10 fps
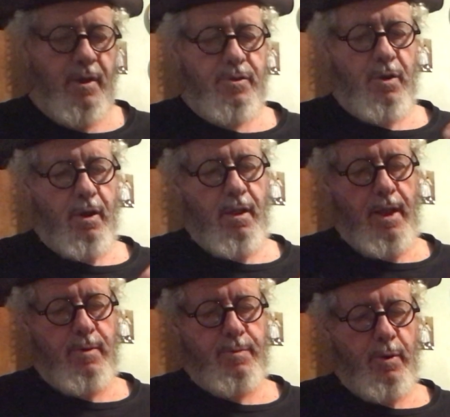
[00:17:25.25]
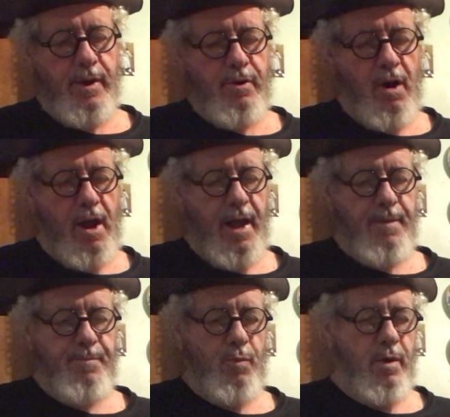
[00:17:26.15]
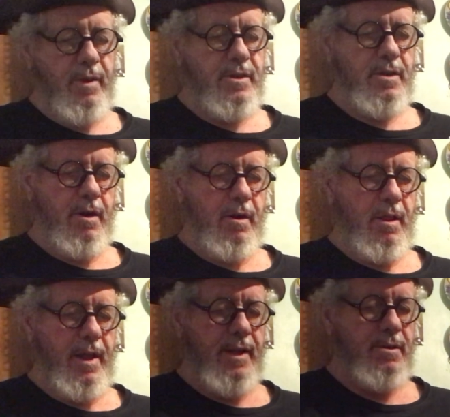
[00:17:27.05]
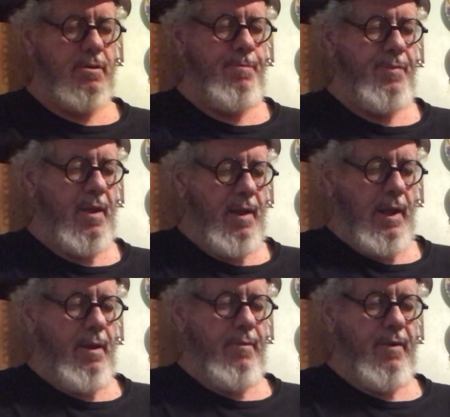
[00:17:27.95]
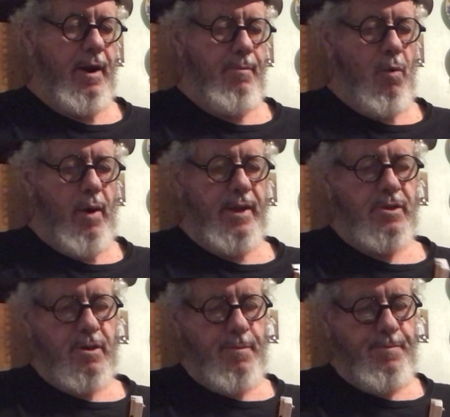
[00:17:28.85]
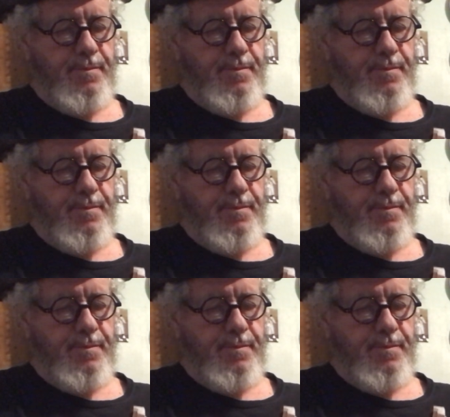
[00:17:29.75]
so the clay was pretty dry, where this here clay is very moist.